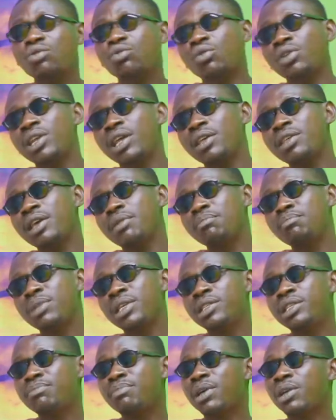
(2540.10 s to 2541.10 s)
na yem
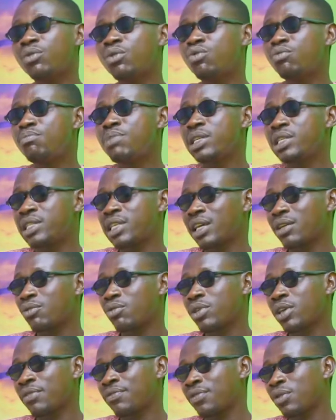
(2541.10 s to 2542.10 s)
mezimba no mbesia no ho
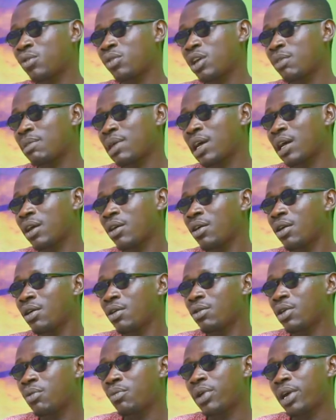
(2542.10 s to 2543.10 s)
ye few dam a
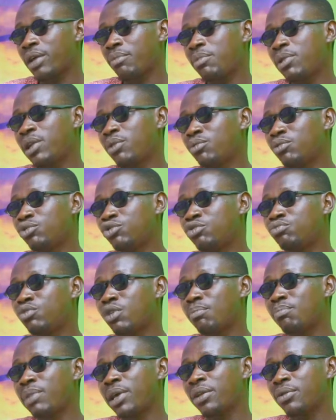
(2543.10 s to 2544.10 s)
enwa ebo na wontu mo
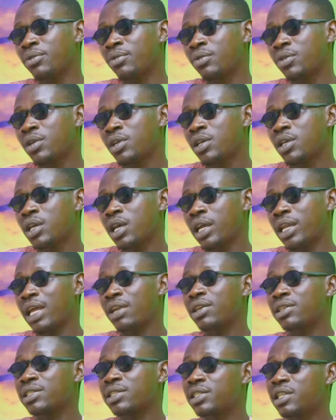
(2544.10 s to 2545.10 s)
mbe no ho eda na
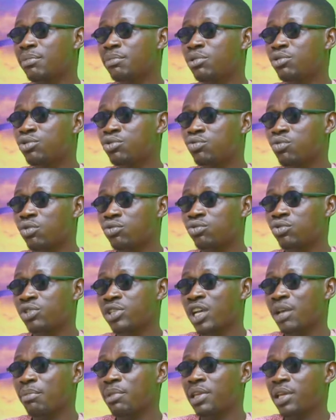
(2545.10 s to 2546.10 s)
sister bi su social
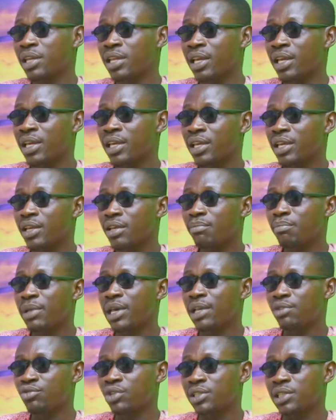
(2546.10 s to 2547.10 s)
media de be
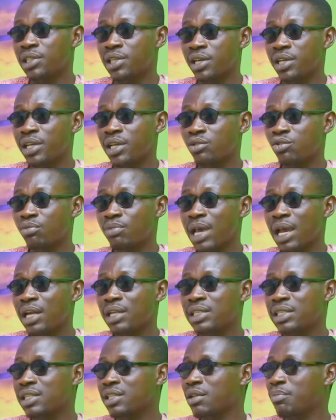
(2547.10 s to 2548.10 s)
twenty-three years obi ara
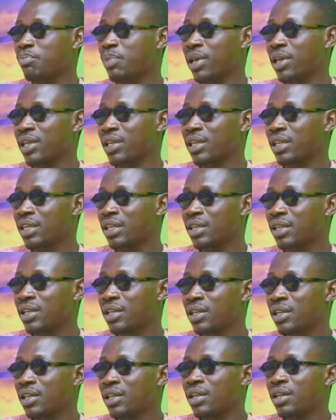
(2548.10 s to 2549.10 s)
nsenepe
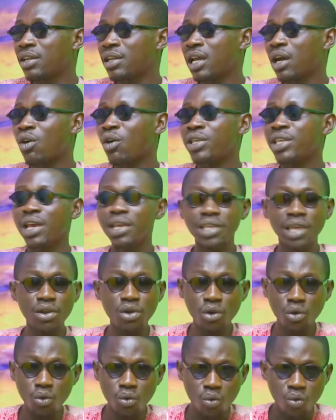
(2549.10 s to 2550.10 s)
na onya ye
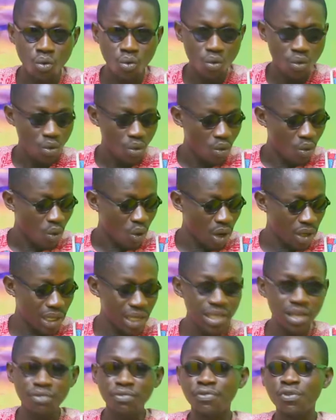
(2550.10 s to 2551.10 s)
no onya
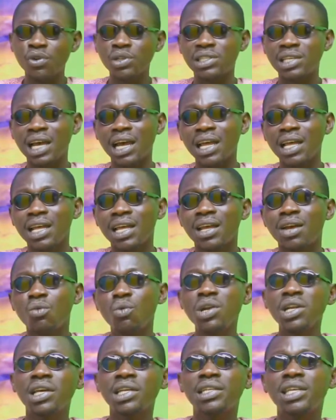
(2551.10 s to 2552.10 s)
yem forta won
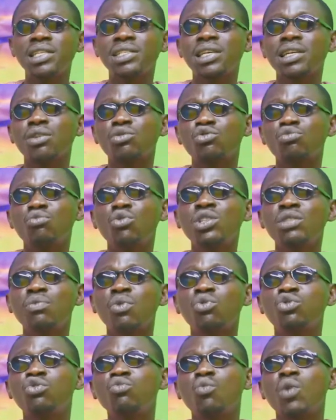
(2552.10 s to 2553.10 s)
ketese na so moso mo
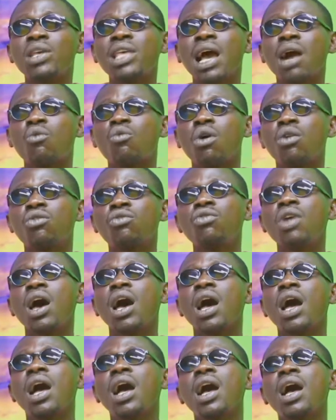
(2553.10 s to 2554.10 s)
tu mo ya
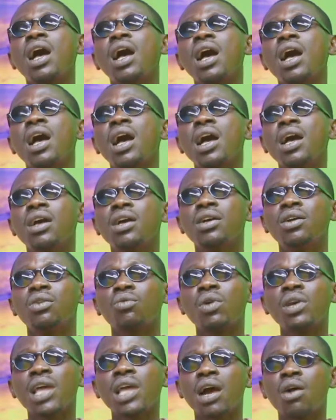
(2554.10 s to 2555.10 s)
konda Why
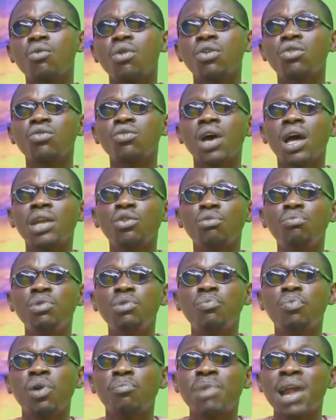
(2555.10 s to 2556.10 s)
I can't no be
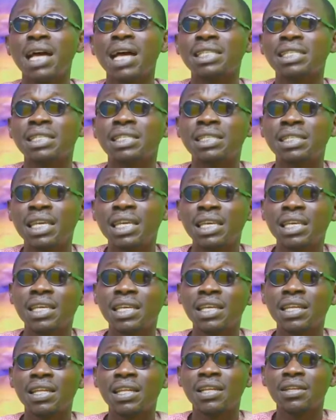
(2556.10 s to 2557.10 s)
put brass the day.
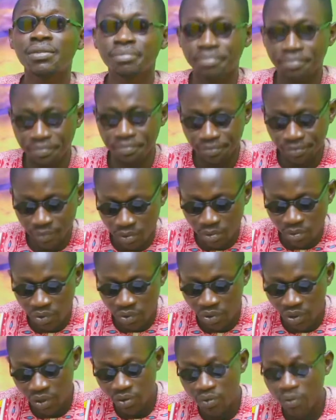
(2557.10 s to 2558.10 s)
No one tread.